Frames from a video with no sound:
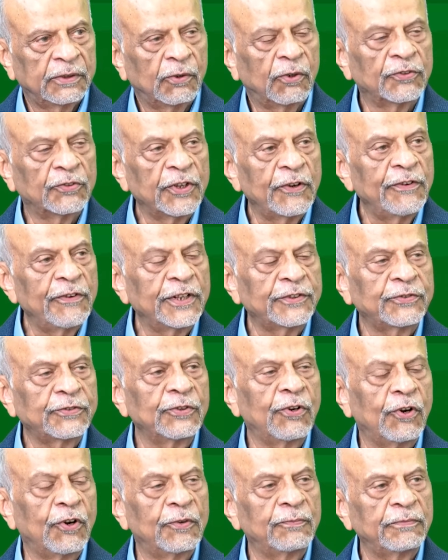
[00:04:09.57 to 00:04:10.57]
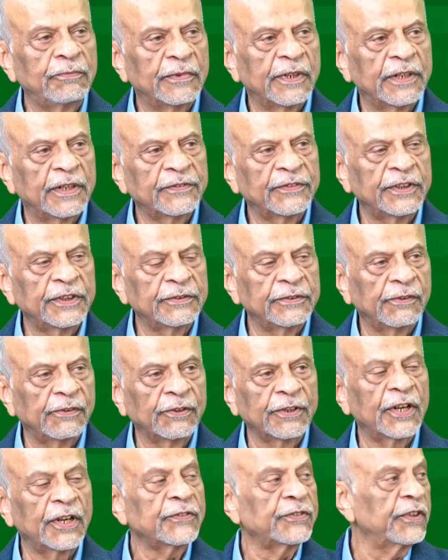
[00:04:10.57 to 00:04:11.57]
On the way to home, I said,
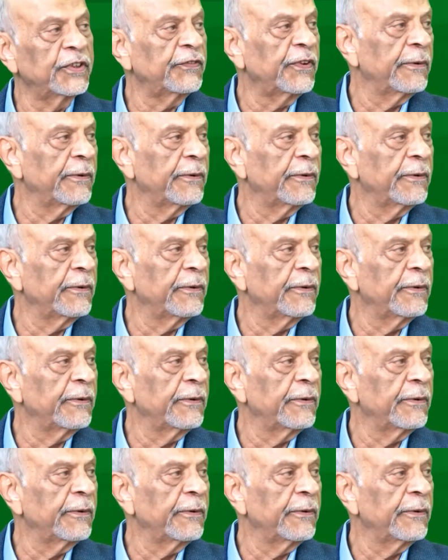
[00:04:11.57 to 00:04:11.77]
okay, Ashraf,